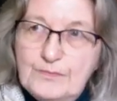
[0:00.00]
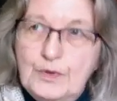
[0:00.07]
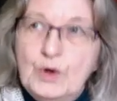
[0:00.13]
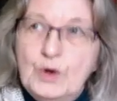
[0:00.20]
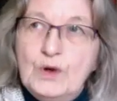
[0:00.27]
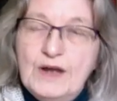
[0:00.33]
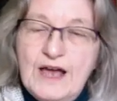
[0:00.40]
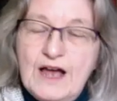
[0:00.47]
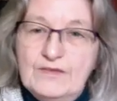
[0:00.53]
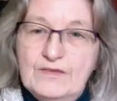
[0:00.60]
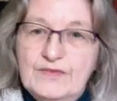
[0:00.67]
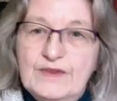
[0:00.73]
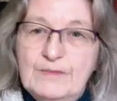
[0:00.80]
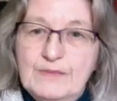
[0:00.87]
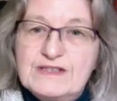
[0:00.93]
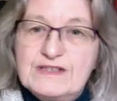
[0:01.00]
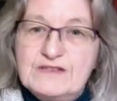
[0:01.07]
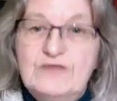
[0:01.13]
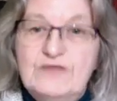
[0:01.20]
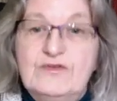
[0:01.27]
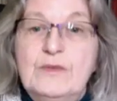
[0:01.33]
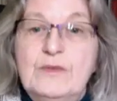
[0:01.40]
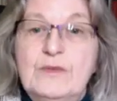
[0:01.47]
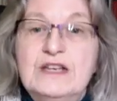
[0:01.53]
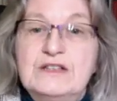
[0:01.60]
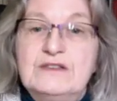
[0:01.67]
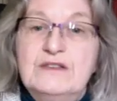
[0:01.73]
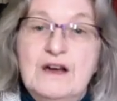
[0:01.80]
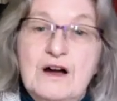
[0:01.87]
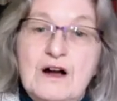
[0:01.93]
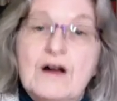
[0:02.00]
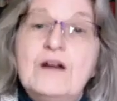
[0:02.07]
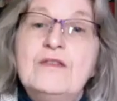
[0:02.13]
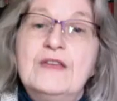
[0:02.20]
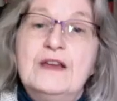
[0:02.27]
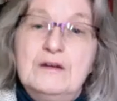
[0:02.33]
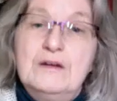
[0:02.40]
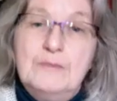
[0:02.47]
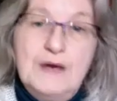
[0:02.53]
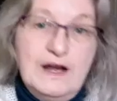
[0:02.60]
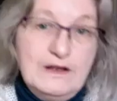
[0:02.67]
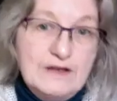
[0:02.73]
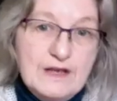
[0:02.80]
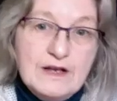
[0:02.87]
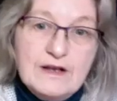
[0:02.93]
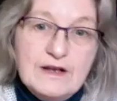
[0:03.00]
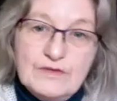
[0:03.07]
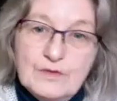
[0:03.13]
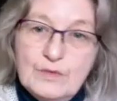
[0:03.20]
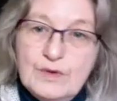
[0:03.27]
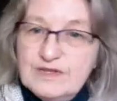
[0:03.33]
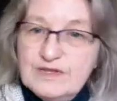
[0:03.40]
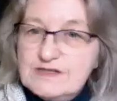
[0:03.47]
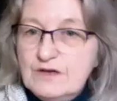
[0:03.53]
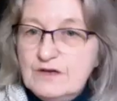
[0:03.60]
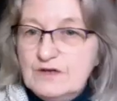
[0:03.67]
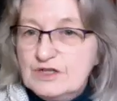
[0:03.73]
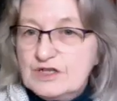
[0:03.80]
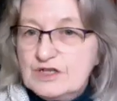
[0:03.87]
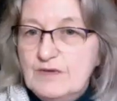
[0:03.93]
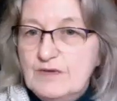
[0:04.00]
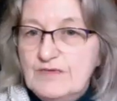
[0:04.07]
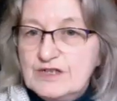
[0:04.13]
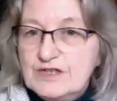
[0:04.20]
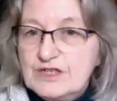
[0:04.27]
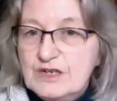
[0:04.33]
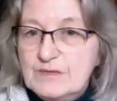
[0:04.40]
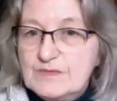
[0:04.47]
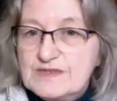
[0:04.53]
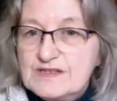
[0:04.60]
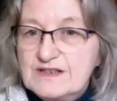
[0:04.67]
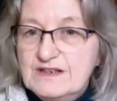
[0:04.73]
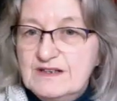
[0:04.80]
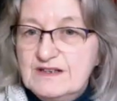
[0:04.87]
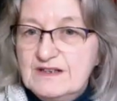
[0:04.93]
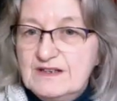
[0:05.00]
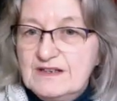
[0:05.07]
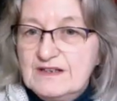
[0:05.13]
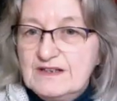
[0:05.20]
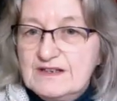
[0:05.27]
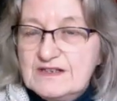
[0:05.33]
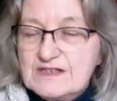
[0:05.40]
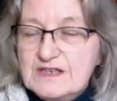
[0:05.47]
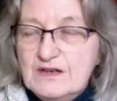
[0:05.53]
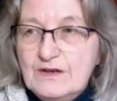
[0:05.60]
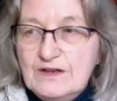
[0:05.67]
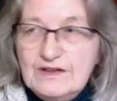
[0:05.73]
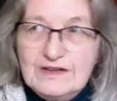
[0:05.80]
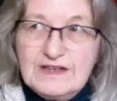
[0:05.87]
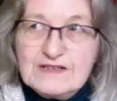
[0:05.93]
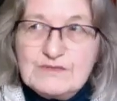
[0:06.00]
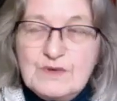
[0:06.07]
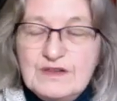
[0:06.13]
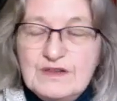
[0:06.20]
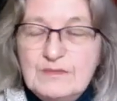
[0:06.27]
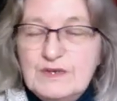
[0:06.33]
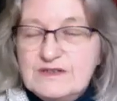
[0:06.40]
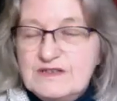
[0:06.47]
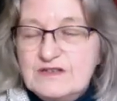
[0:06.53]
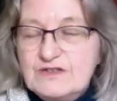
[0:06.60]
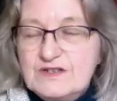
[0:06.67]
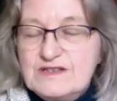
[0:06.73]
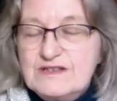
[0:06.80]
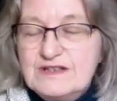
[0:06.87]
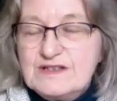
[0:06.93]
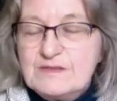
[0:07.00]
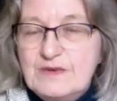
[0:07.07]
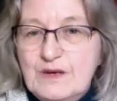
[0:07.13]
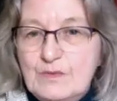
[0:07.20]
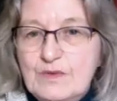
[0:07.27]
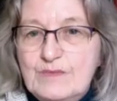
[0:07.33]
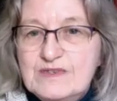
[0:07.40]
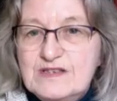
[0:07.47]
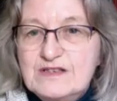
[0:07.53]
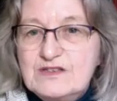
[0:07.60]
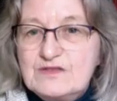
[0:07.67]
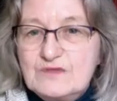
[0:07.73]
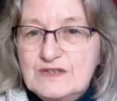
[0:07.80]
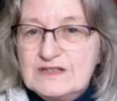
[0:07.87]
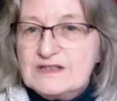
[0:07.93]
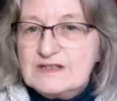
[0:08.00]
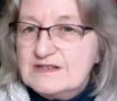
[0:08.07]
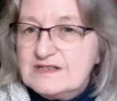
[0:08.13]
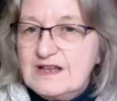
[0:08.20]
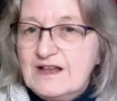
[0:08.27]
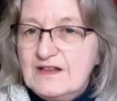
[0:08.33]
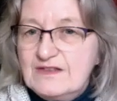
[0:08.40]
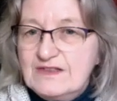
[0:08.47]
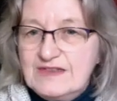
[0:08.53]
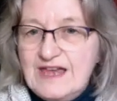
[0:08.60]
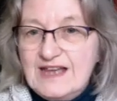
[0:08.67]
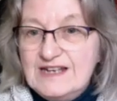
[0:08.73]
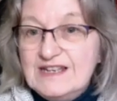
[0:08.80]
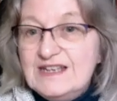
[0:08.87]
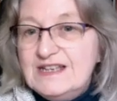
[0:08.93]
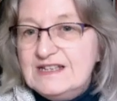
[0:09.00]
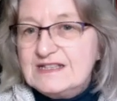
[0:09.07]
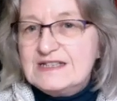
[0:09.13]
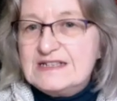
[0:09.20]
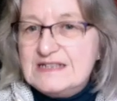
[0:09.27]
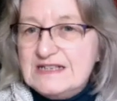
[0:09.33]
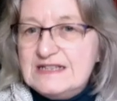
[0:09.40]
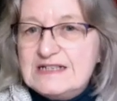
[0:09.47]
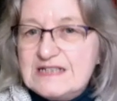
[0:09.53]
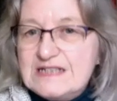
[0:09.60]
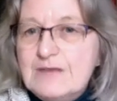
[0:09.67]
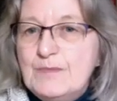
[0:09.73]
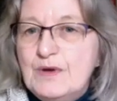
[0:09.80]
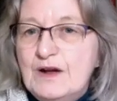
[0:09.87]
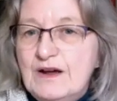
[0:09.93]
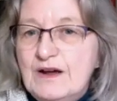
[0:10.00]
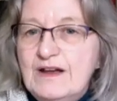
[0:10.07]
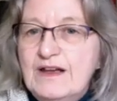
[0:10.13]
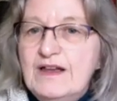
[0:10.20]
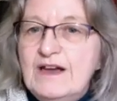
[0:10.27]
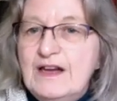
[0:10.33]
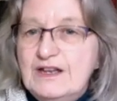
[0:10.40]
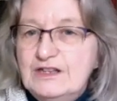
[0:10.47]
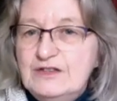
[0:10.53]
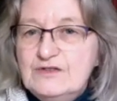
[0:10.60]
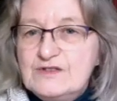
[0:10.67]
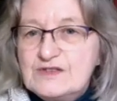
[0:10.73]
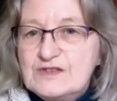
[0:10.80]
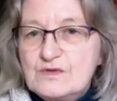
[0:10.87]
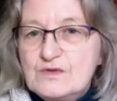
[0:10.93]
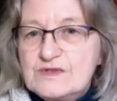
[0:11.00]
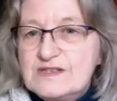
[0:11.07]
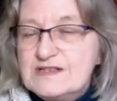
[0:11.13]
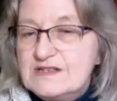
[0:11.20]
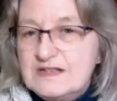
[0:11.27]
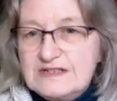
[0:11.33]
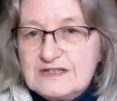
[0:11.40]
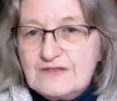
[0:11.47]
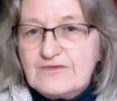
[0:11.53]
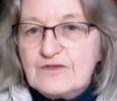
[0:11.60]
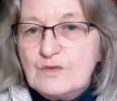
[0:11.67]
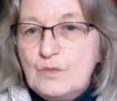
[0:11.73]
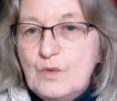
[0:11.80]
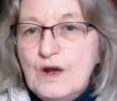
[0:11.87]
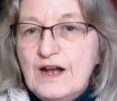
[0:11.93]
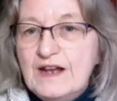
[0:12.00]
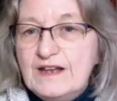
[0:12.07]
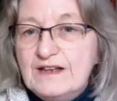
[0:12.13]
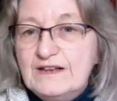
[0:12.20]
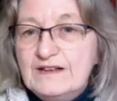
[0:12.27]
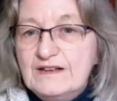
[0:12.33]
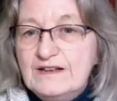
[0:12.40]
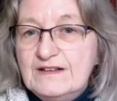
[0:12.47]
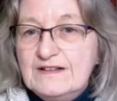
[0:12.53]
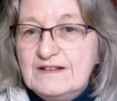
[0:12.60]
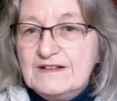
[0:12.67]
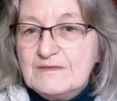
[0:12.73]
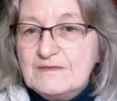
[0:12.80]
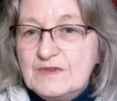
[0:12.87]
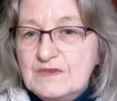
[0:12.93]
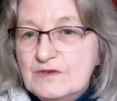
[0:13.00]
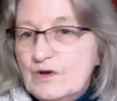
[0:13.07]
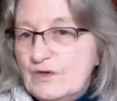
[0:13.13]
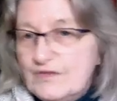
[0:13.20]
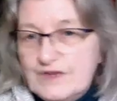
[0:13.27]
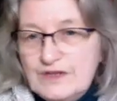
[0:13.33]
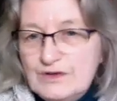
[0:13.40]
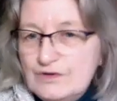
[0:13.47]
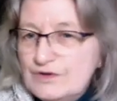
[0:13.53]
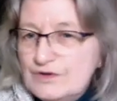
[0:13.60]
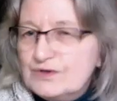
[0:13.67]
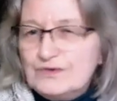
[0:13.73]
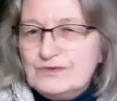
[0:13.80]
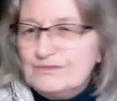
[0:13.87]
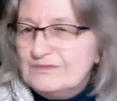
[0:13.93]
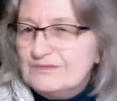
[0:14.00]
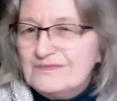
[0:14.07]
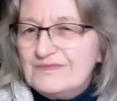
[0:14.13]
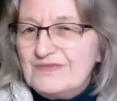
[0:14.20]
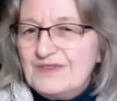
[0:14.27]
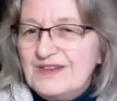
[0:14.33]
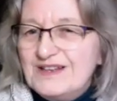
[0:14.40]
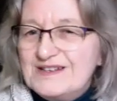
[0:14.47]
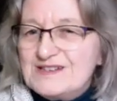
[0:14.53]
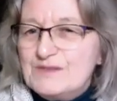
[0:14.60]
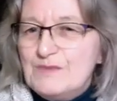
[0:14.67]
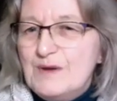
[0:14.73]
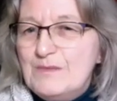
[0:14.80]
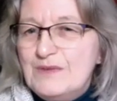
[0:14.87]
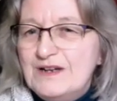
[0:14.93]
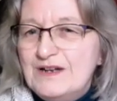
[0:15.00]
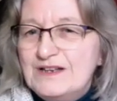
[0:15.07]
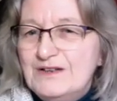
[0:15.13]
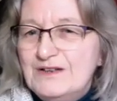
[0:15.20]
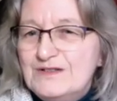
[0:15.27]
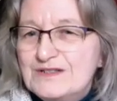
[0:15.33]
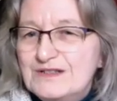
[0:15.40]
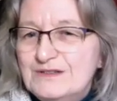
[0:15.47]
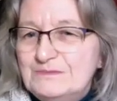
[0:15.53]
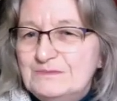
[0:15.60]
pull out the bits of information that are there about the women's ownership of the ships. So I think that's one of the most interesting things about women's history is that need to dig deeper and use sources in a different way, not the usual things that one might go to.